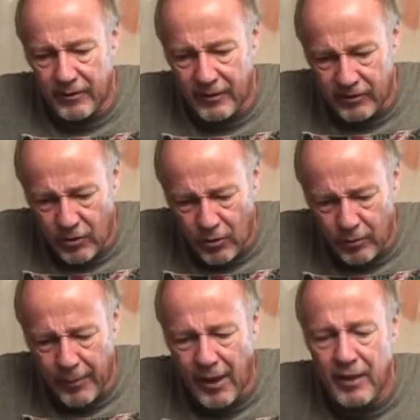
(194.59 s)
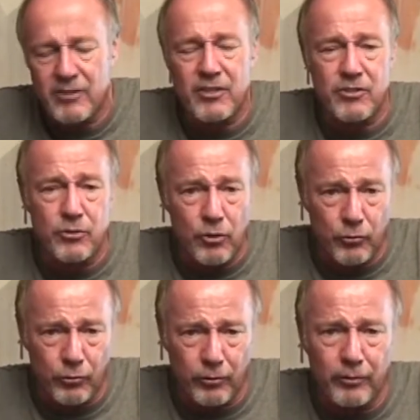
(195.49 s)
the tonal balance is
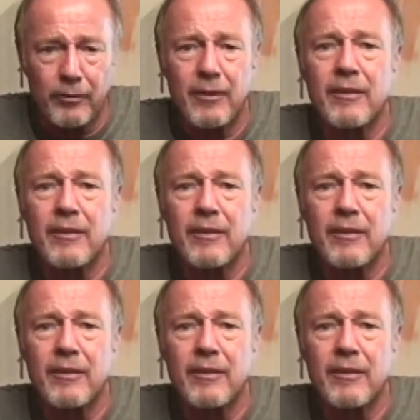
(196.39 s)
neutral.